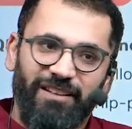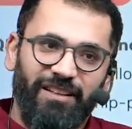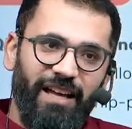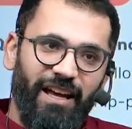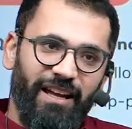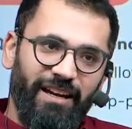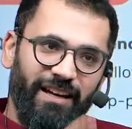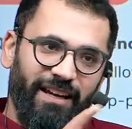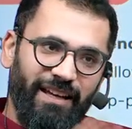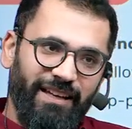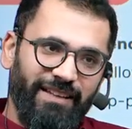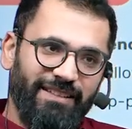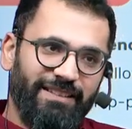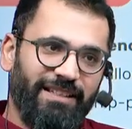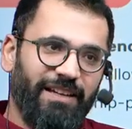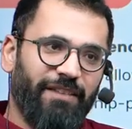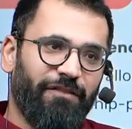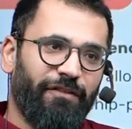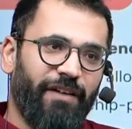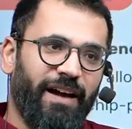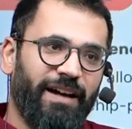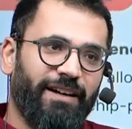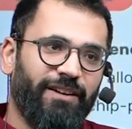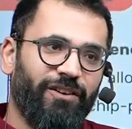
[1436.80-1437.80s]
There is a
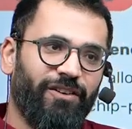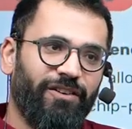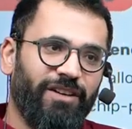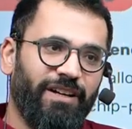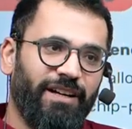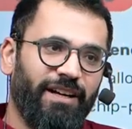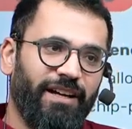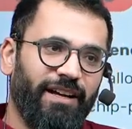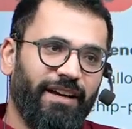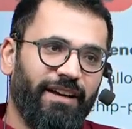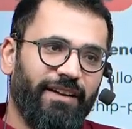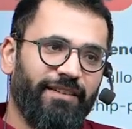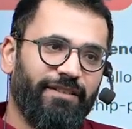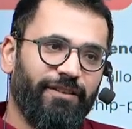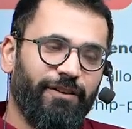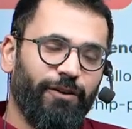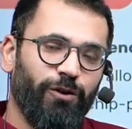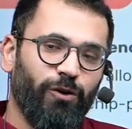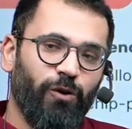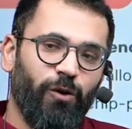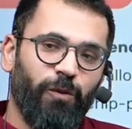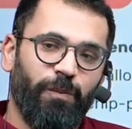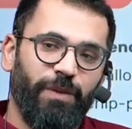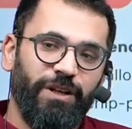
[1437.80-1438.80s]
factor authentication
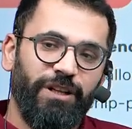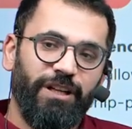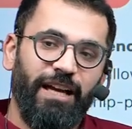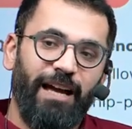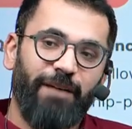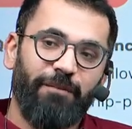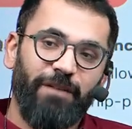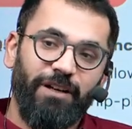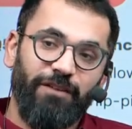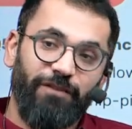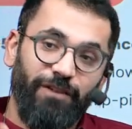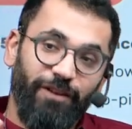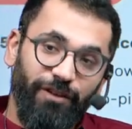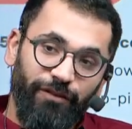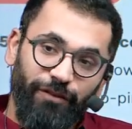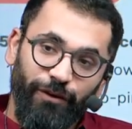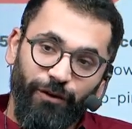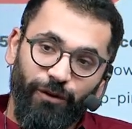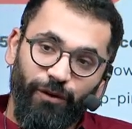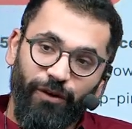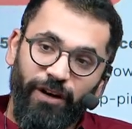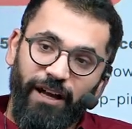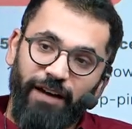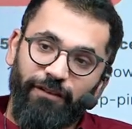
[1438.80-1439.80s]
to open the app even if
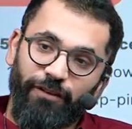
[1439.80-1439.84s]
you don't